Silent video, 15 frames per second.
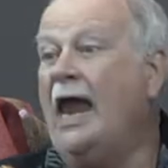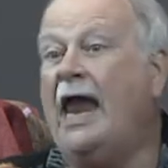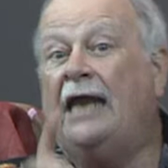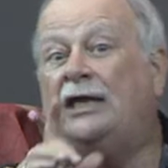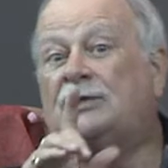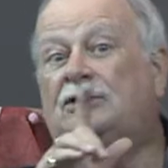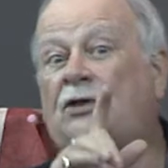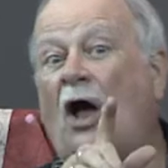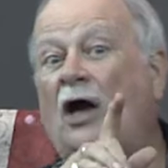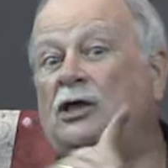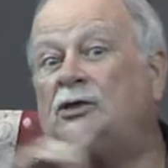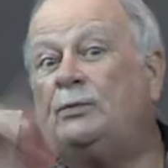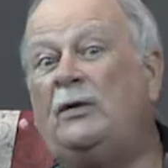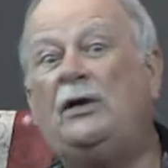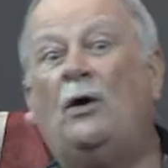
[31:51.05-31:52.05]
And as long
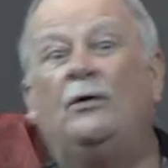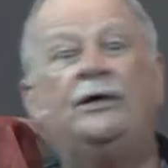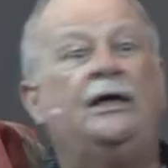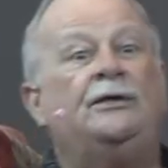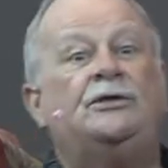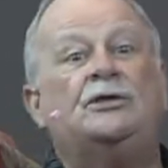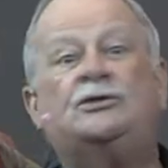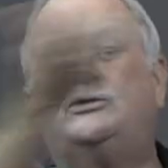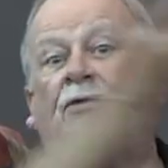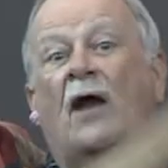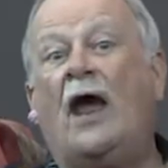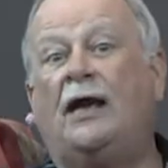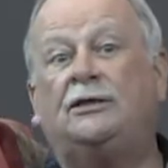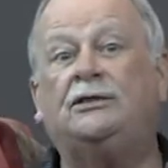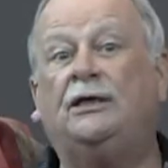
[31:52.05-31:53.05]
as we don't get
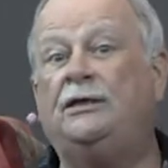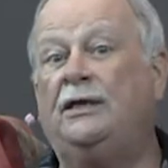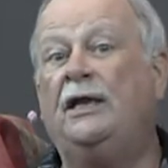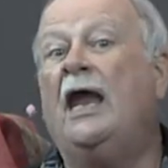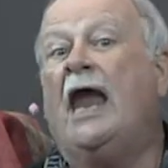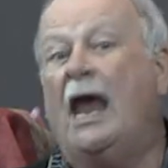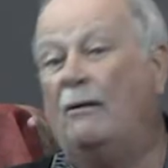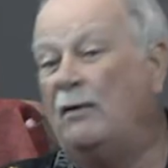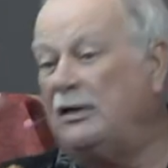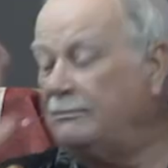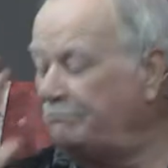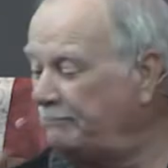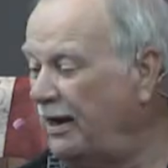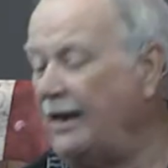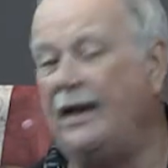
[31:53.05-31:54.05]
distracted and we
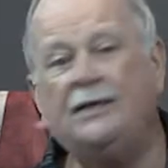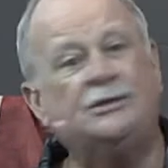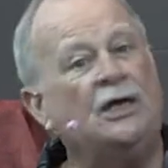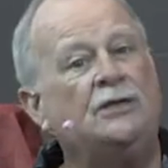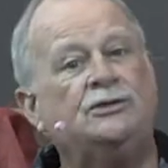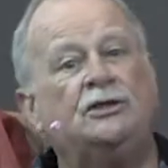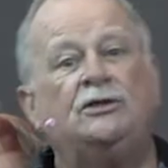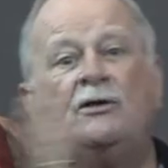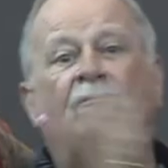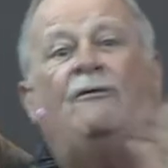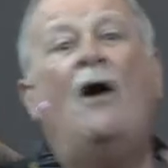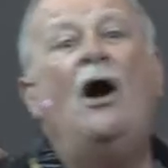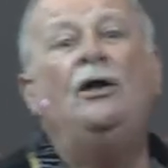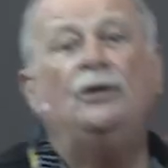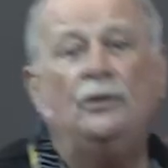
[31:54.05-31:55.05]
pay attention to
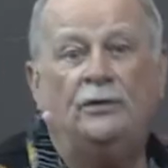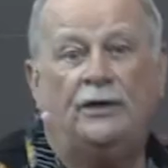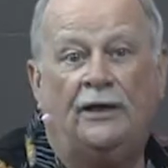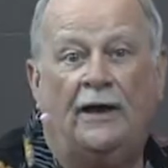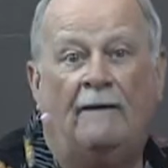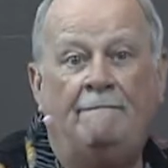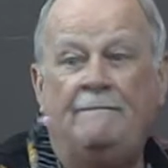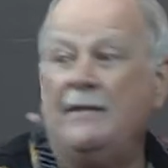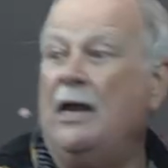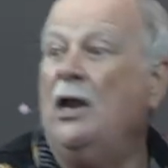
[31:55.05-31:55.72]
follow him,